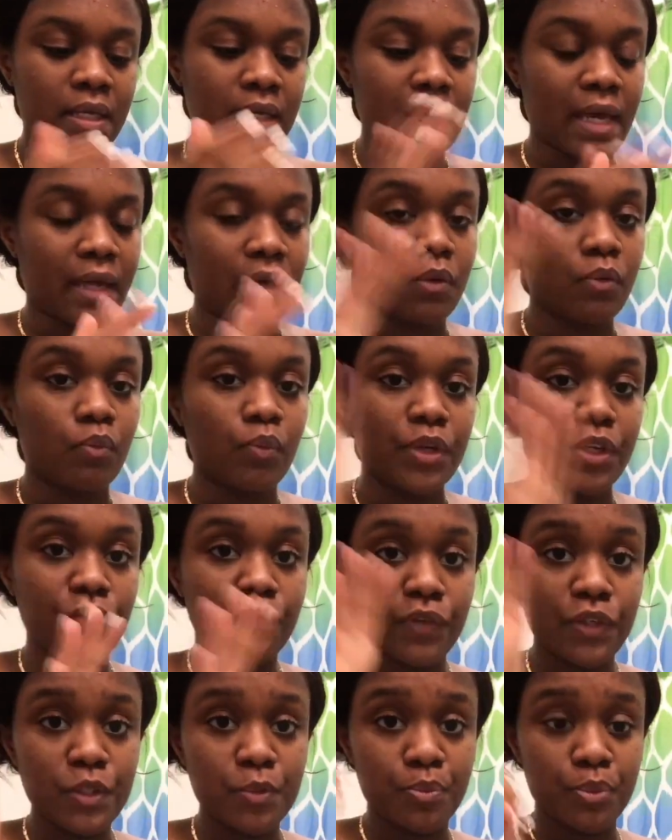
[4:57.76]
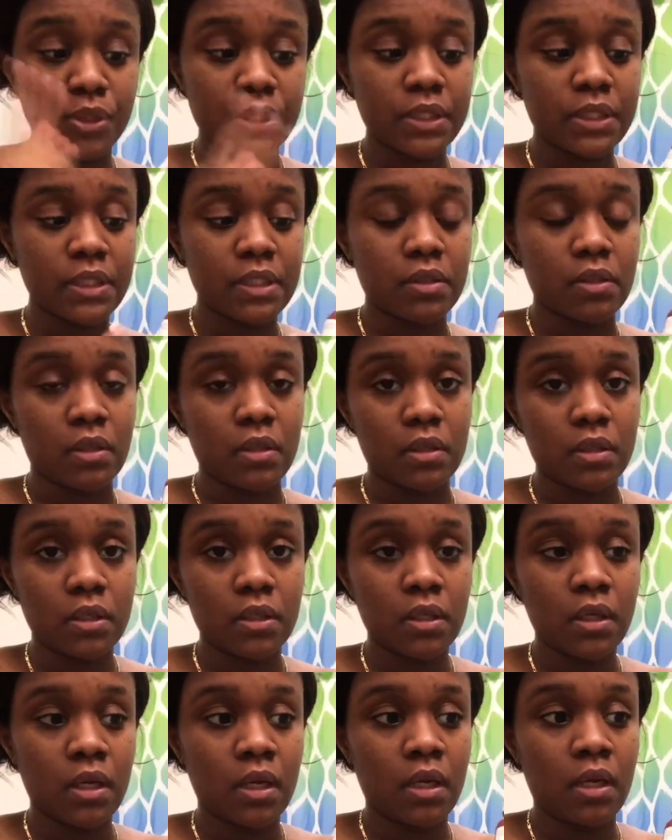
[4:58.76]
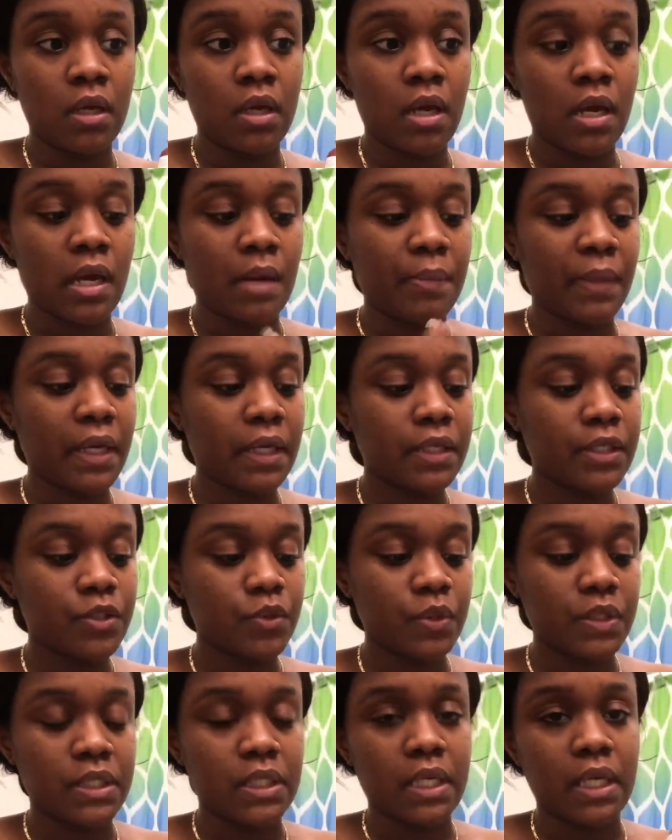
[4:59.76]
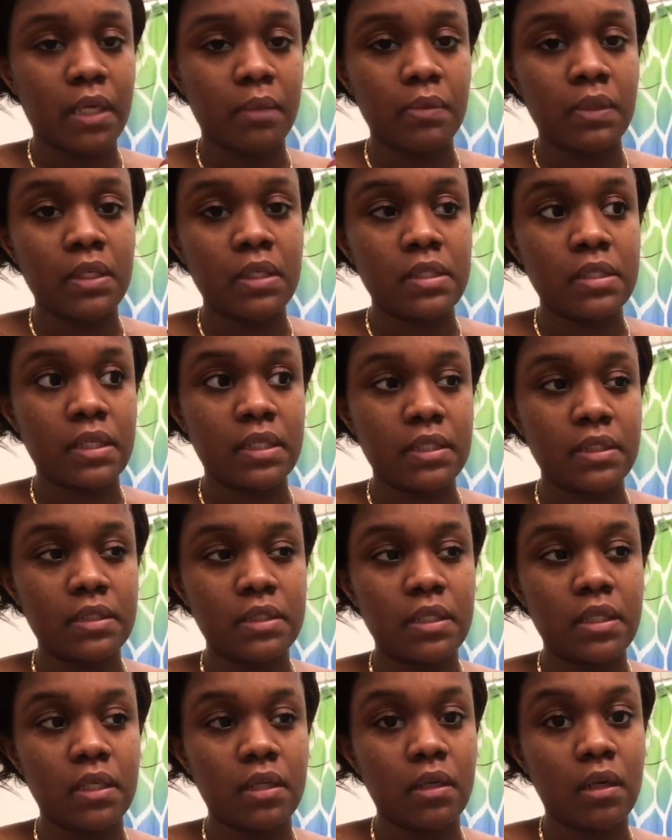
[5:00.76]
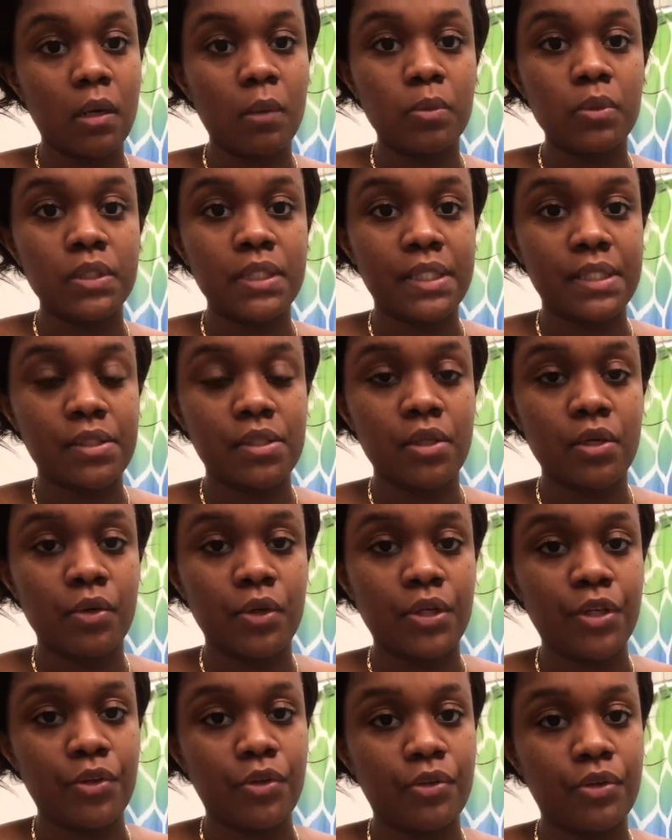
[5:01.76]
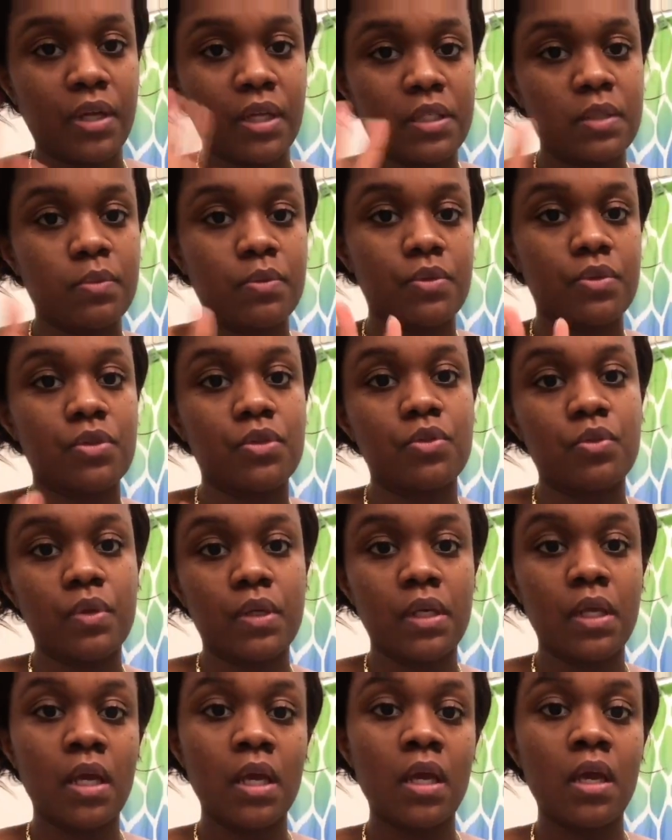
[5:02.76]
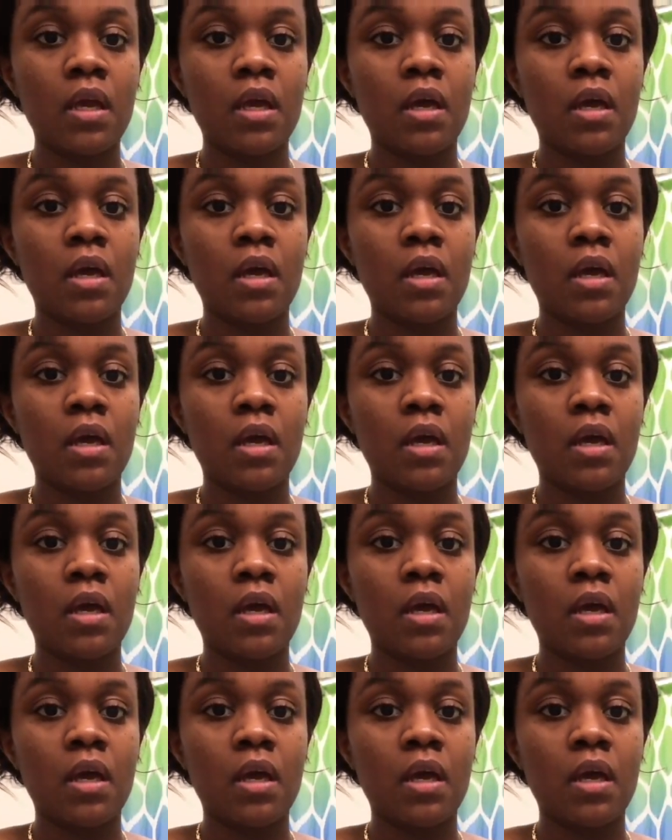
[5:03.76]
yeah, when you first put this on, I'm not gonna do it today because I did it a couple of days ago and you're not supposed to do it.